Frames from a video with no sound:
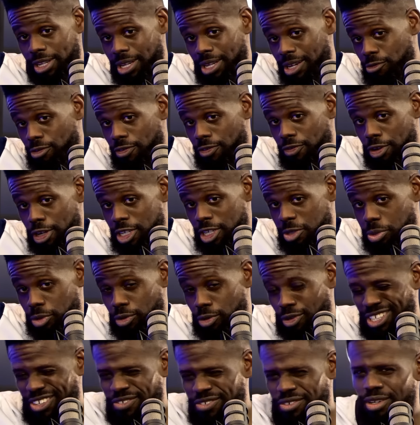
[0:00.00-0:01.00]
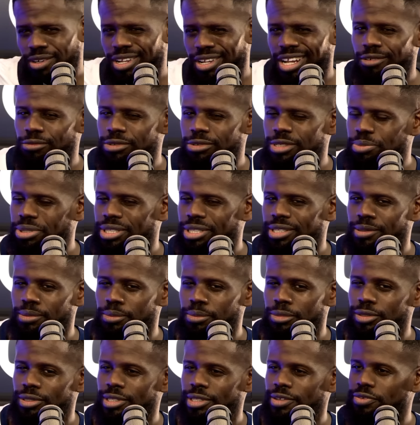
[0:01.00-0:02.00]
that reverse ball, even though that was a bit
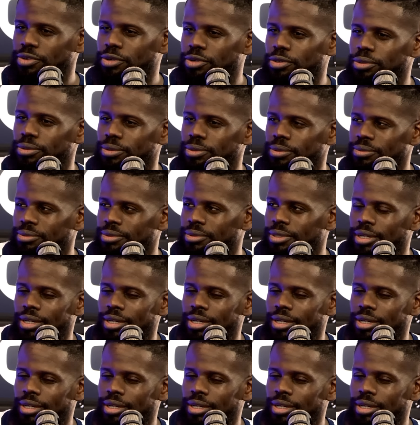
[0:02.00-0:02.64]
more difficult.